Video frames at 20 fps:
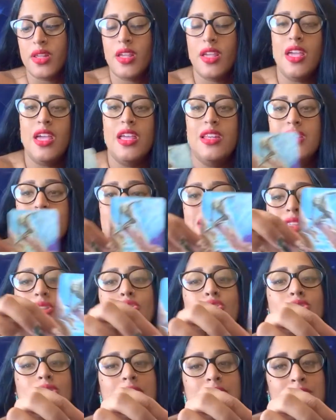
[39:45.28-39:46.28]
it doesn't
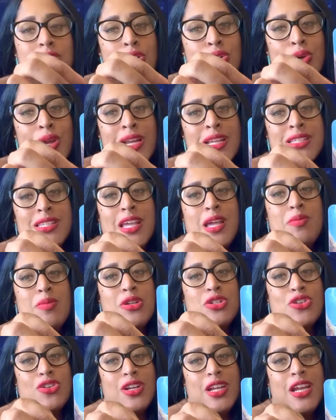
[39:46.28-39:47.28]
look like the greatest
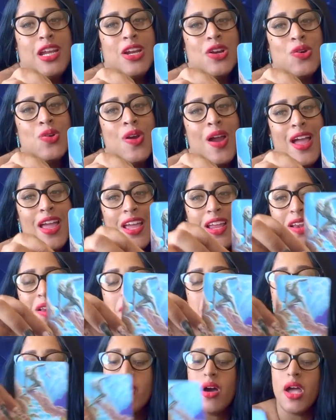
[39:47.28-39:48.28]
image on here, right?
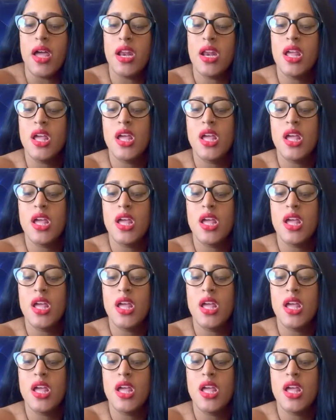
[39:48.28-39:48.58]
But